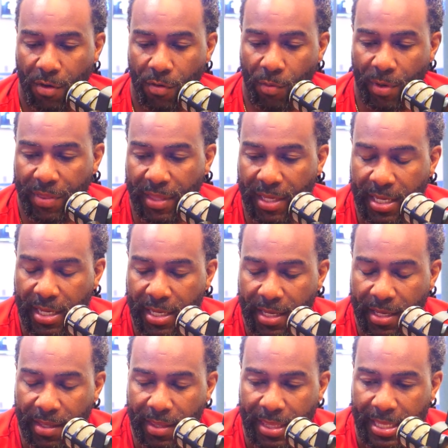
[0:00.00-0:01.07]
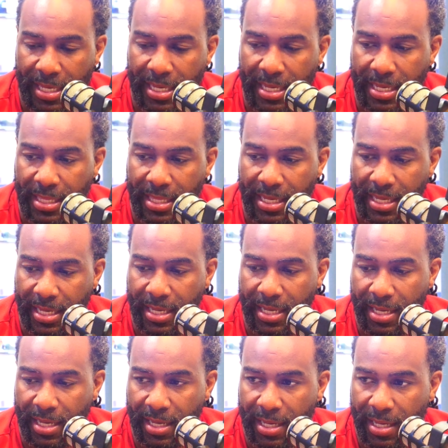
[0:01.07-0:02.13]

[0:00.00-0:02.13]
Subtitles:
with the